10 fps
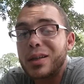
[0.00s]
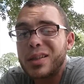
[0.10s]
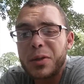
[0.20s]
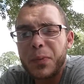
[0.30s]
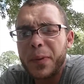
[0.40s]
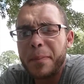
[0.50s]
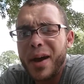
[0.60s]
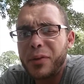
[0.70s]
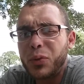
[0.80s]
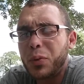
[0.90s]
it's somewhere in
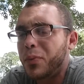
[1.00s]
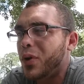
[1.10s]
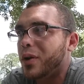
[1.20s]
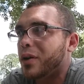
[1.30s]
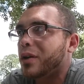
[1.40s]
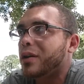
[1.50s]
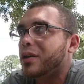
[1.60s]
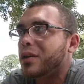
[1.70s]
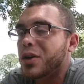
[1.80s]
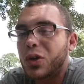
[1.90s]
Matthew or Mark.
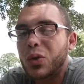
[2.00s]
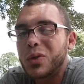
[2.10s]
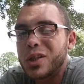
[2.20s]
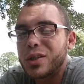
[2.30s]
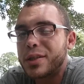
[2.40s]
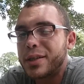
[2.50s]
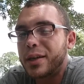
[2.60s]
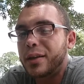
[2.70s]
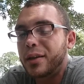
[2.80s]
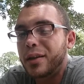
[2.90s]
Jesus
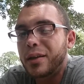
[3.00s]
said,